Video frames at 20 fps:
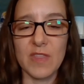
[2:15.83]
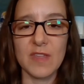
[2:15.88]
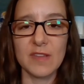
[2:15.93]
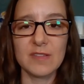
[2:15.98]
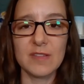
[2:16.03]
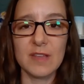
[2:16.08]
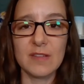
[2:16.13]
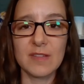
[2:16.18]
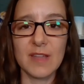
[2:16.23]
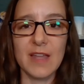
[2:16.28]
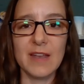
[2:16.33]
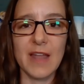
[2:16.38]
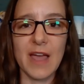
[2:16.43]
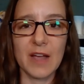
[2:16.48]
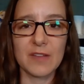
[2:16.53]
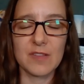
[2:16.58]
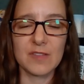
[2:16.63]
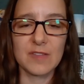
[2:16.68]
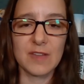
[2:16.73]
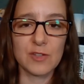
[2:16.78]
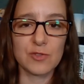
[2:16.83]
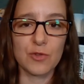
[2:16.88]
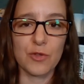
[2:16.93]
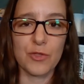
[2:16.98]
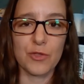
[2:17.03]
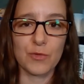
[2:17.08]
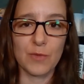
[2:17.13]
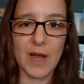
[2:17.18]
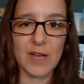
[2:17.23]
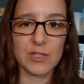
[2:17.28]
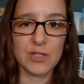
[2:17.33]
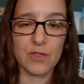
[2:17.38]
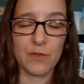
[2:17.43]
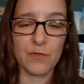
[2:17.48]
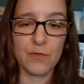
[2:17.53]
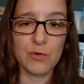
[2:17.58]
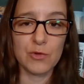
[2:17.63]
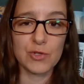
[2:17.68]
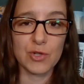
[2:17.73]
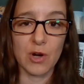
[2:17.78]
This is an existential threat to the
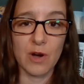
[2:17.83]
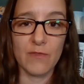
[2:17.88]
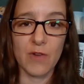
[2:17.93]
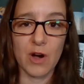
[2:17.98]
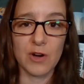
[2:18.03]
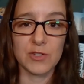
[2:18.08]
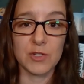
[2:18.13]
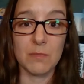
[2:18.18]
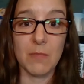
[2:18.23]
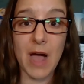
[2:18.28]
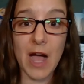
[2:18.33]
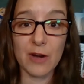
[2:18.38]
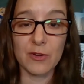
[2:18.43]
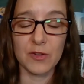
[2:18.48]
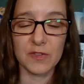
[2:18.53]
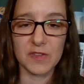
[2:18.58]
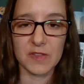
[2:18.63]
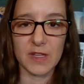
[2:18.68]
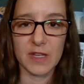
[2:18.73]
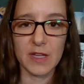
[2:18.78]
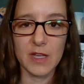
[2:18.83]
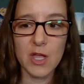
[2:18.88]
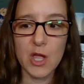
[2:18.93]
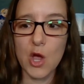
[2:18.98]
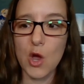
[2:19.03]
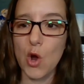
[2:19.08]
future of our democracy,